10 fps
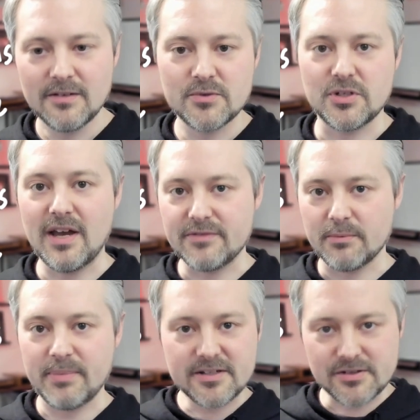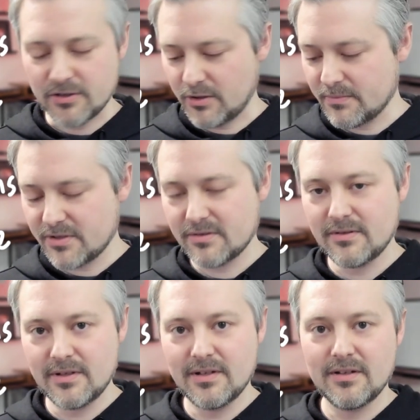So you have the base terms,
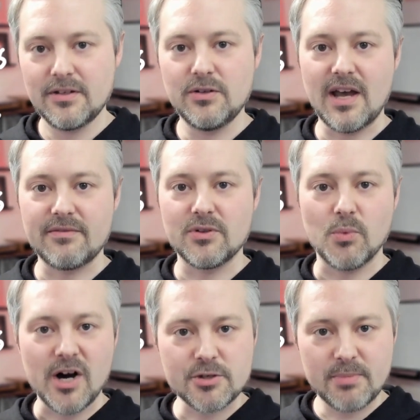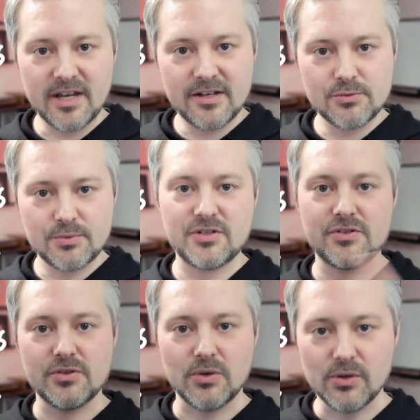you have the watch page, which
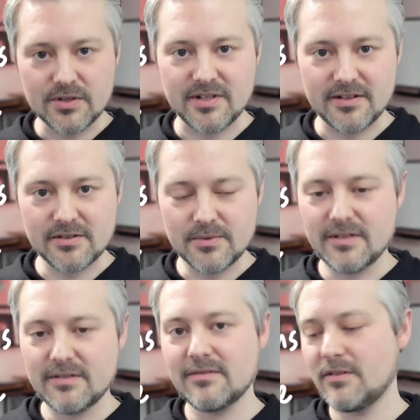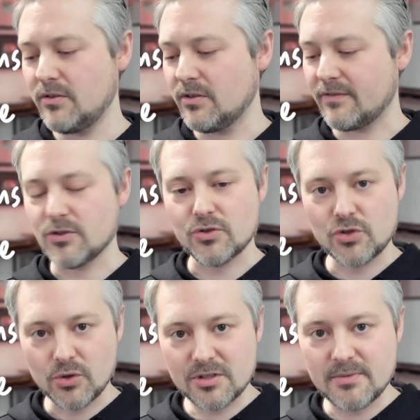is your horizontal one, you have your
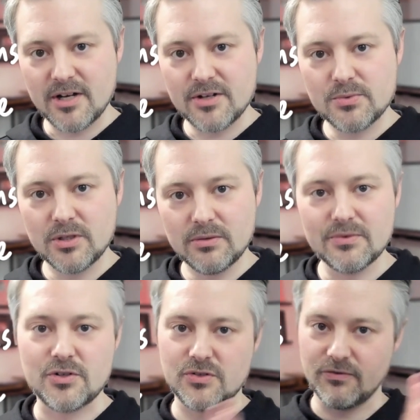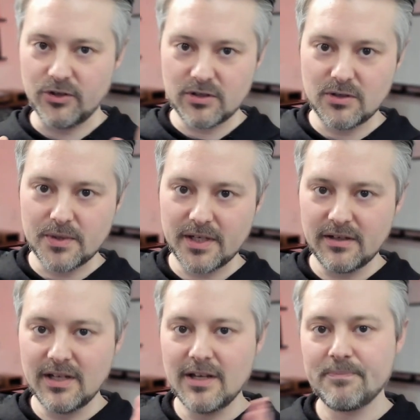shorts module, which is your vertical one,
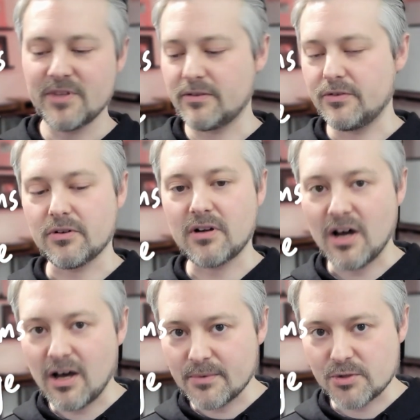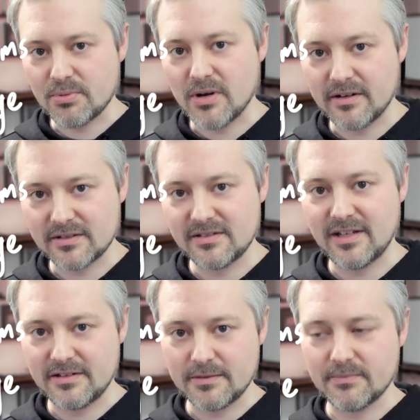and then your commerce product
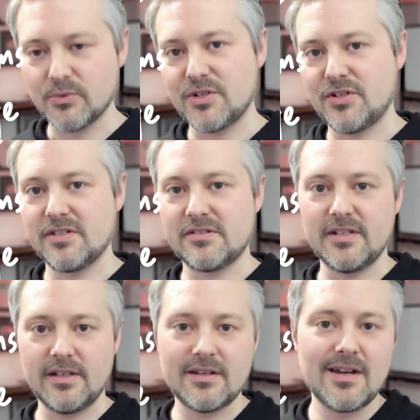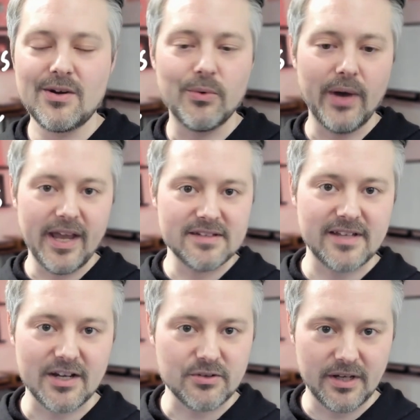addendum, which is the ways
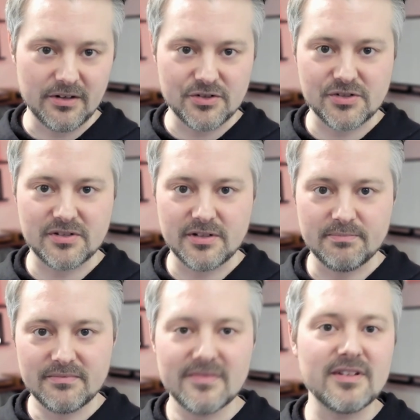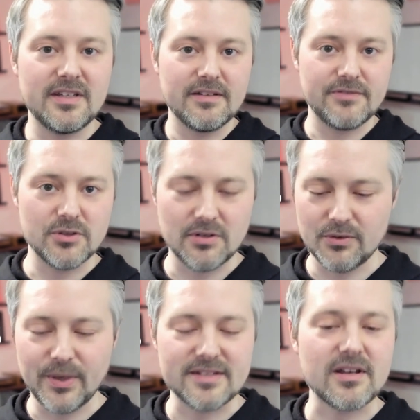that creator are just going to give you, or
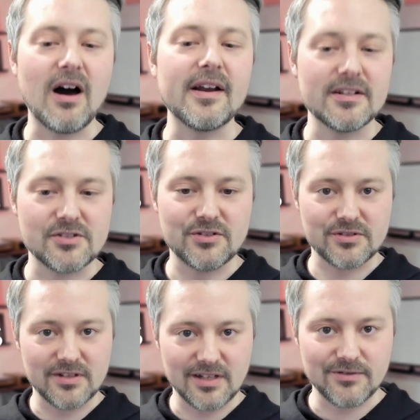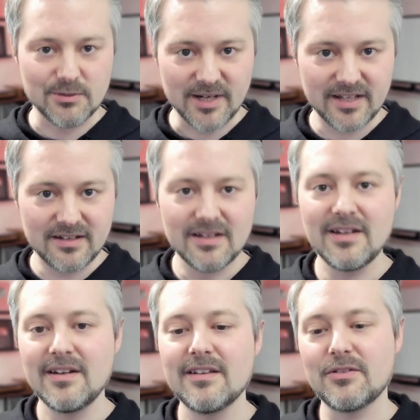ways the audience are just going to give you money
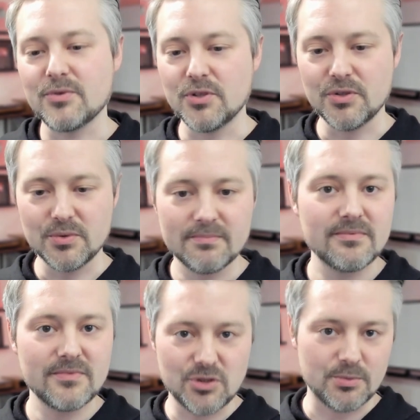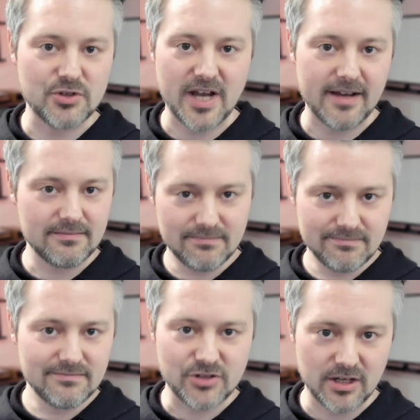through Super Chat,
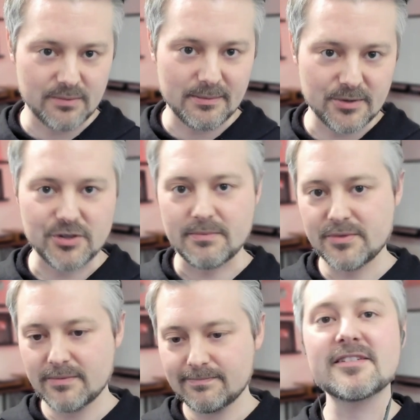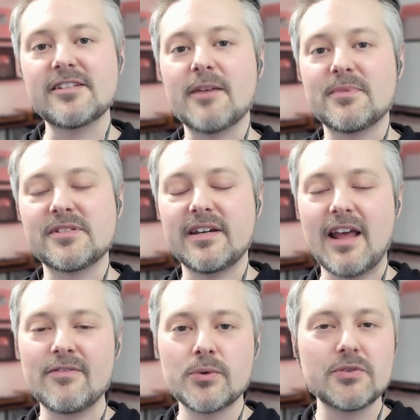channel memberships. Next step is that
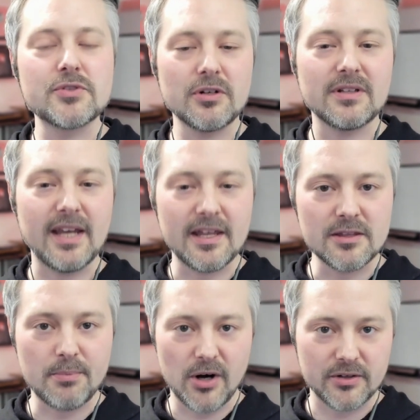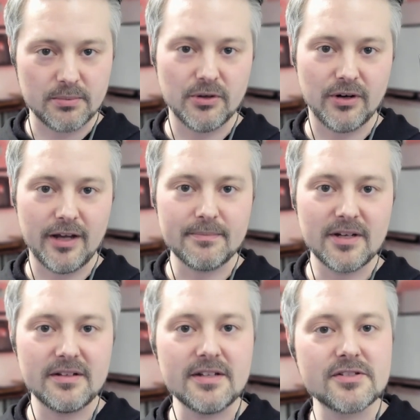everyone who's currently in the partner program
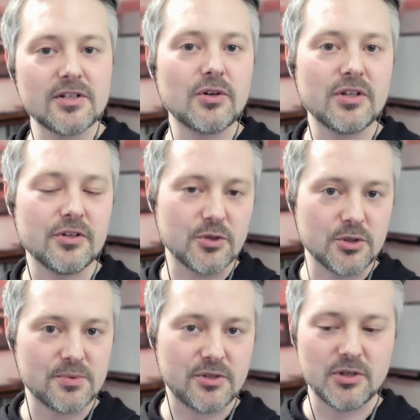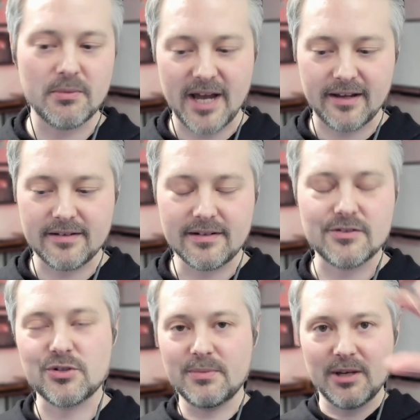needs to go to your YouTube Studio backend, and
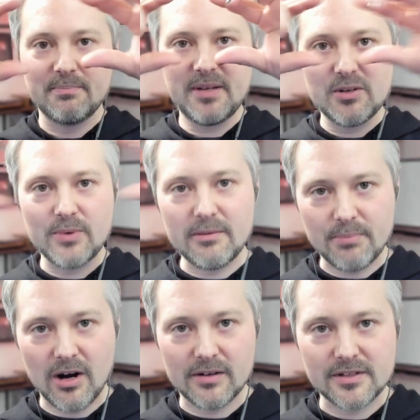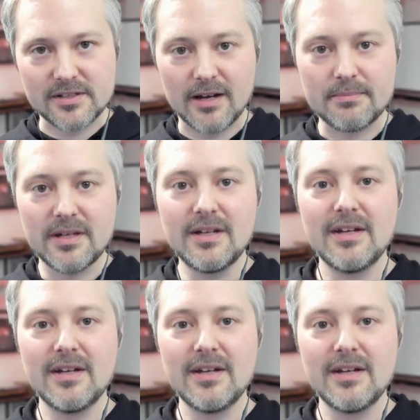there should be a big red bar on the top.